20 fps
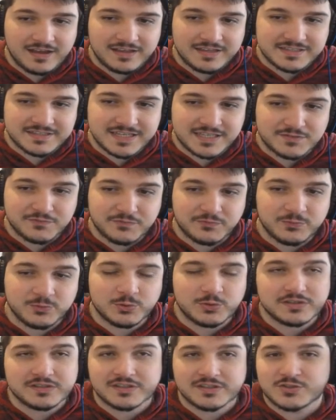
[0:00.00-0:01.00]
He says,
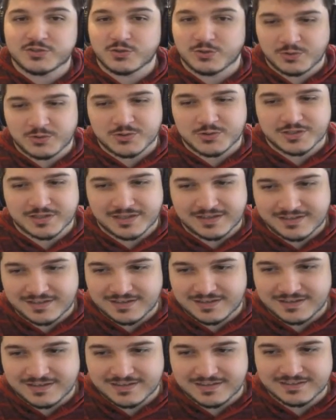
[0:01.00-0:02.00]
"Fook the
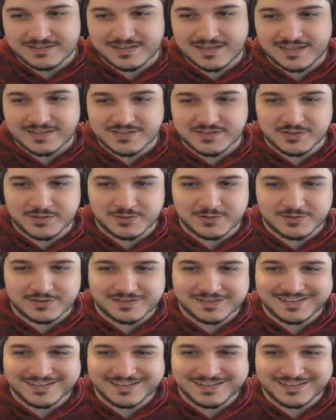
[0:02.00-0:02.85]
Joroshe." Yes, sir.